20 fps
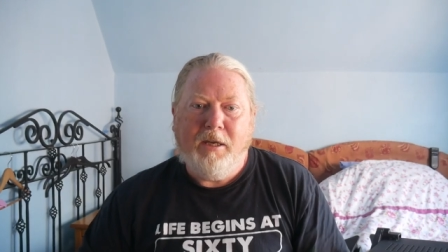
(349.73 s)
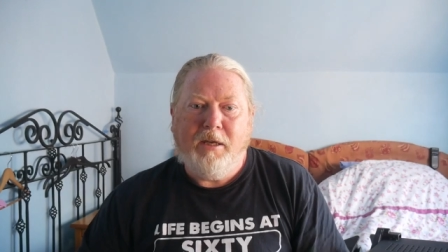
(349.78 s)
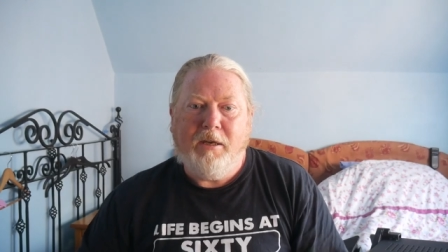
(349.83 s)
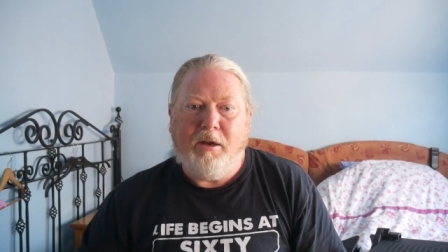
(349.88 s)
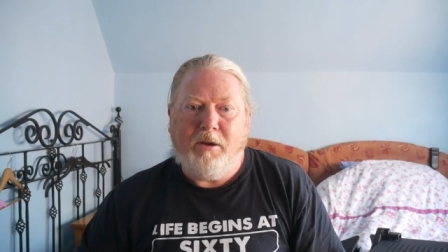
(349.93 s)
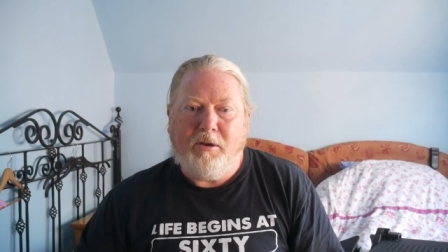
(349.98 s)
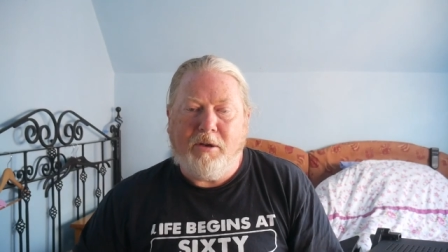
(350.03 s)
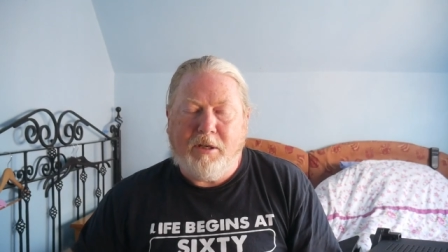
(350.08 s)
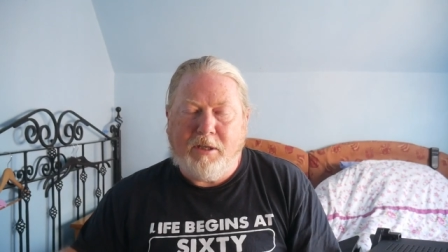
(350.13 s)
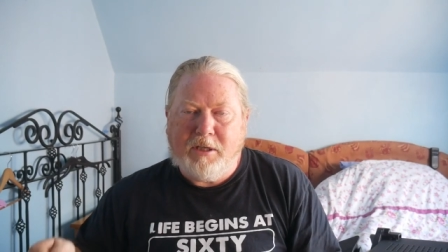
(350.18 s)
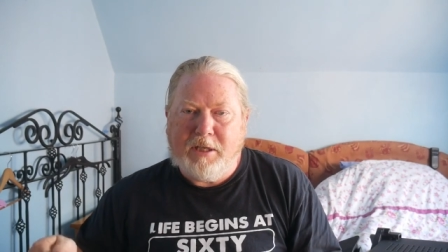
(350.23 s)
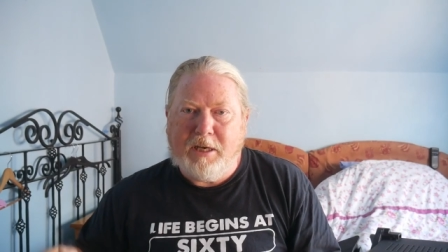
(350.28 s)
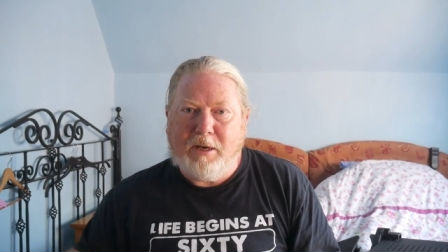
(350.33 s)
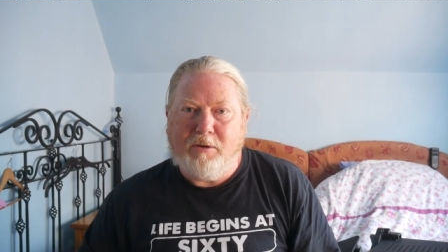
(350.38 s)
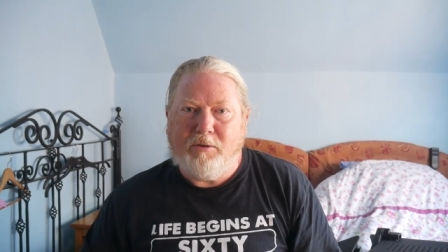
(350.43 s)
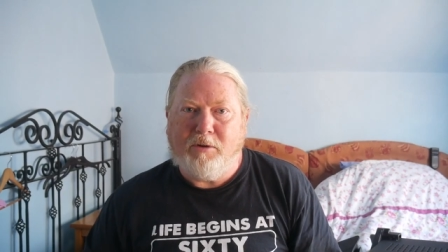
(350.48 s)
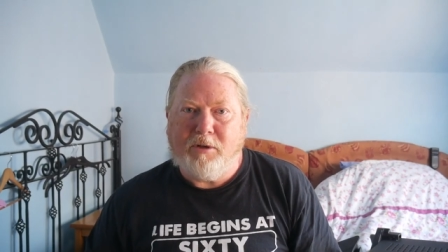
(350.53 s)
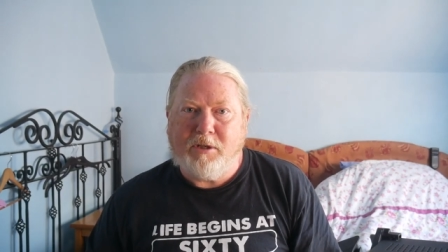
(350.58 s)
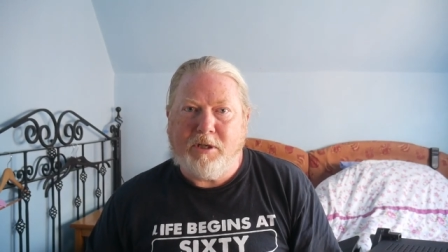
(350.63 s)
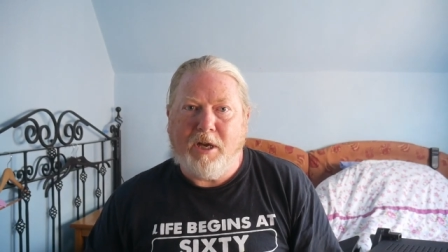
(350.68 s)
you know you can sit
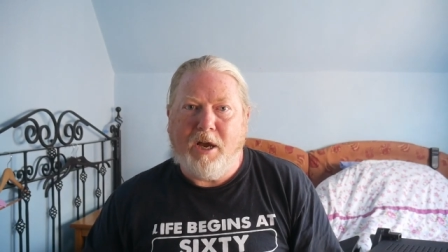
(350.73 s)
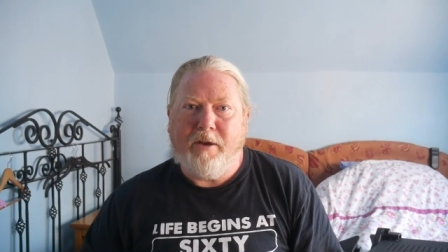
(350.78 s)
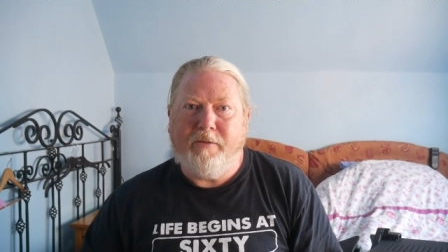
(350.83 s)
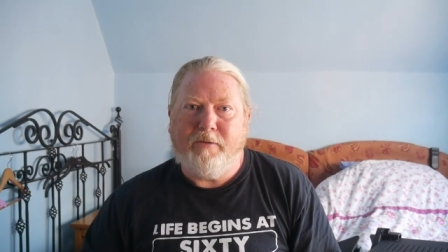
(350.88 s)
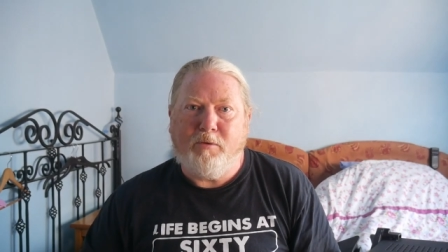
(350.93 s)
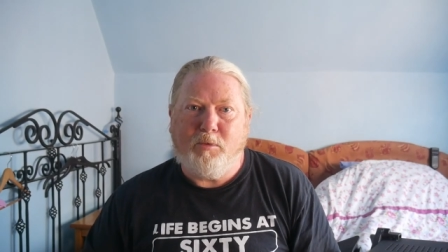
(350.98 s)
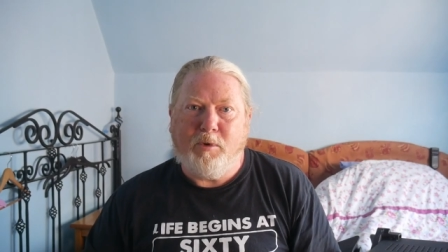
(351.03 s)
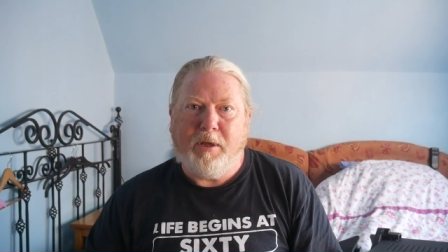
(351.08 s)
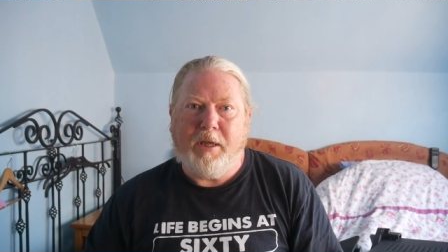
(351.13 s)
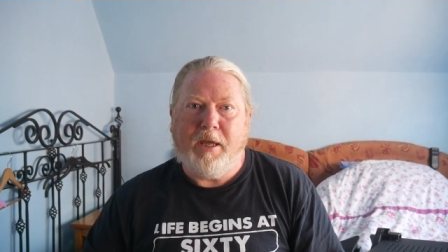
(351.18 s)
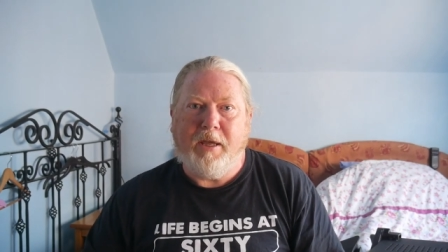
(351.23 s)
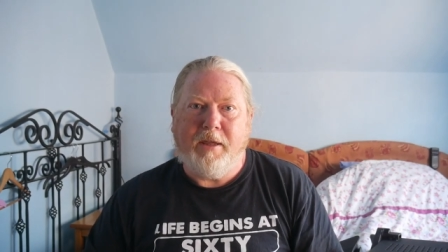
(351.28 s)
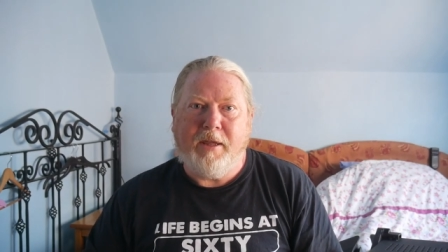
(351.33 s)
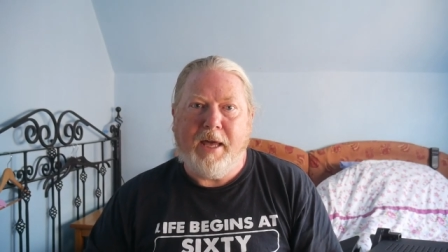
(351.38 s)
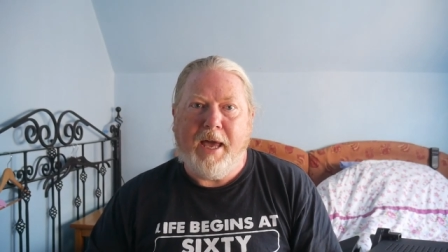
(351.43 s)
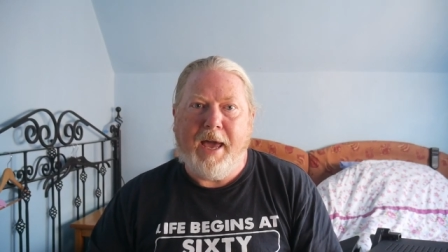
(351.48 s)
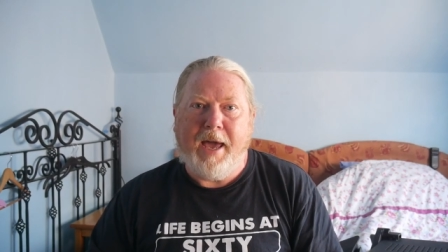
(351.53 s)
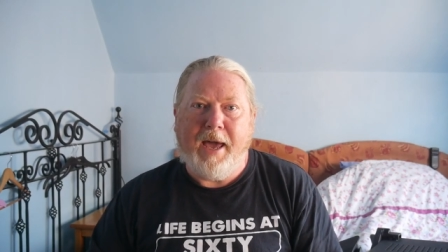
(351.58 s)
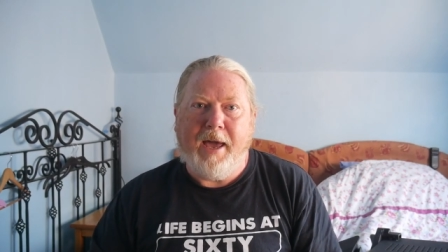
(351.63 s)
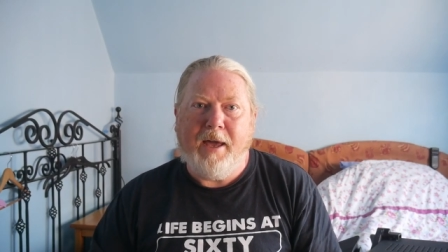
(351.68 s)
on a sofa with it
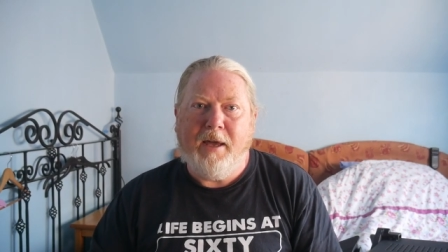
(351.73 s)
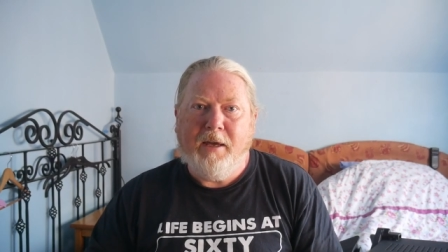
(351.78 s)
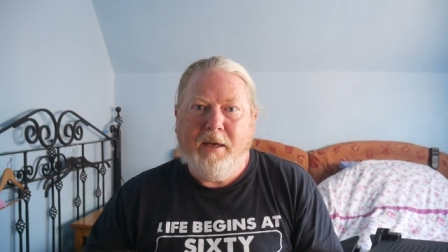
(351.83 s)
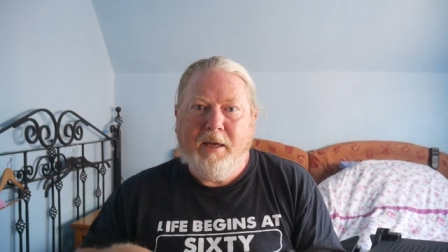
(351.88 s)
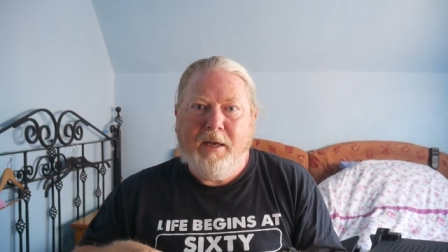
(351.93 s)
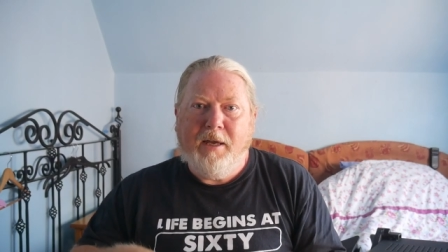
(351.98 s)
there